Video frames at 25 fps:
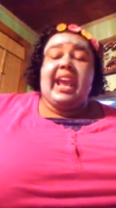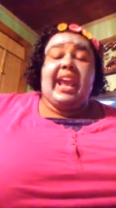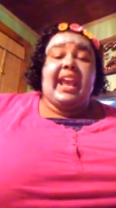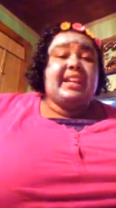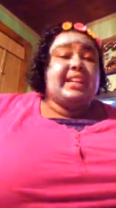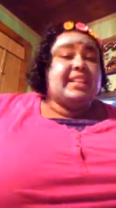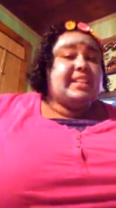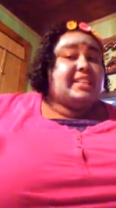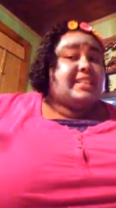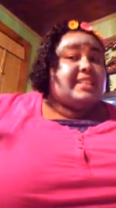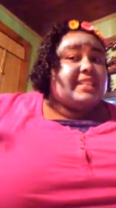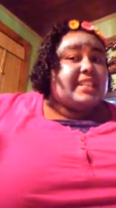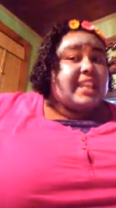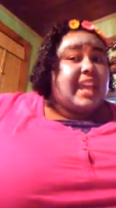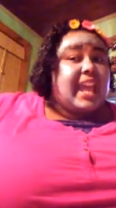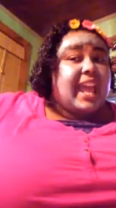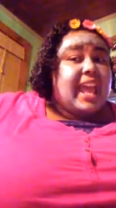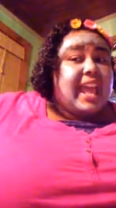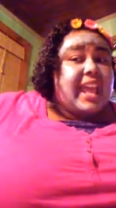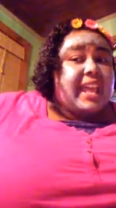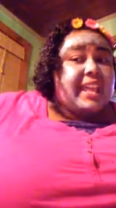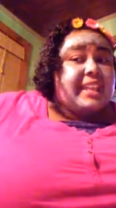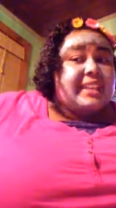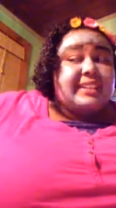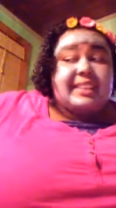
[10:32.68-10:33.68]
And it
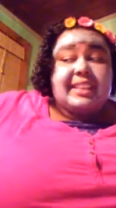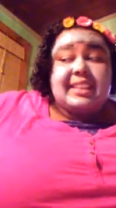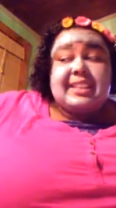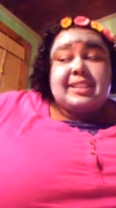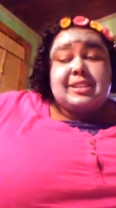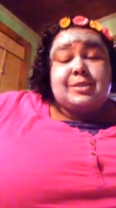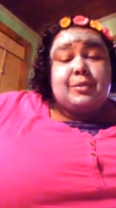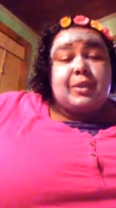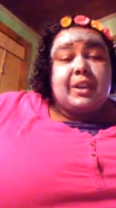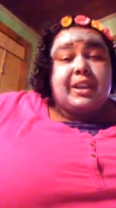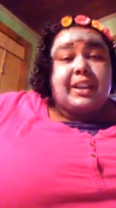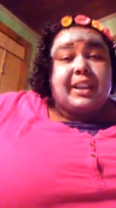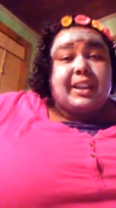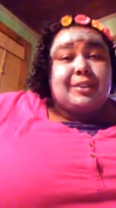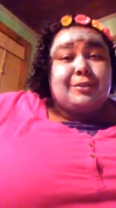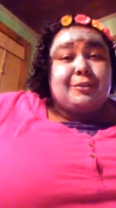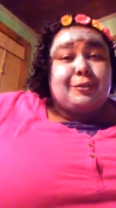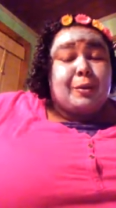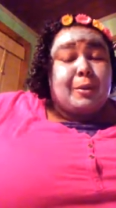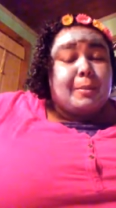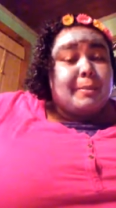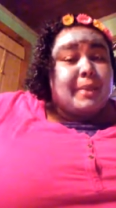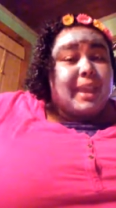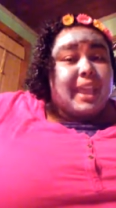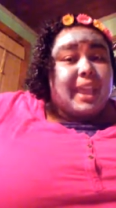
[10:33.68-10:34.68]
says this one is
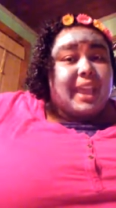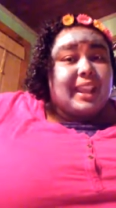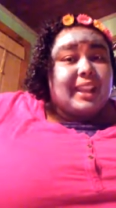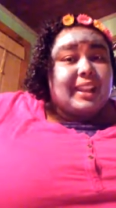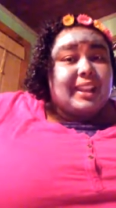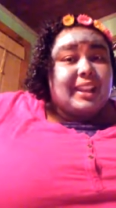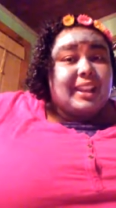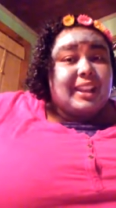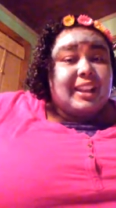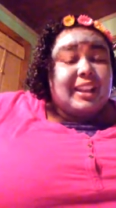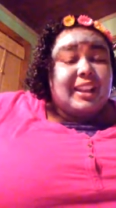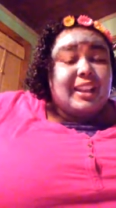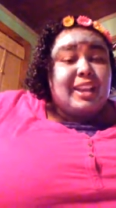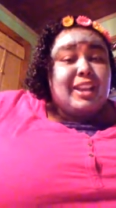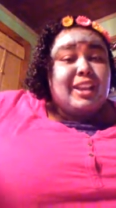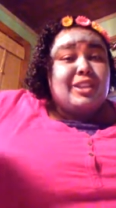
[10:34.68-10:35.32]
for men.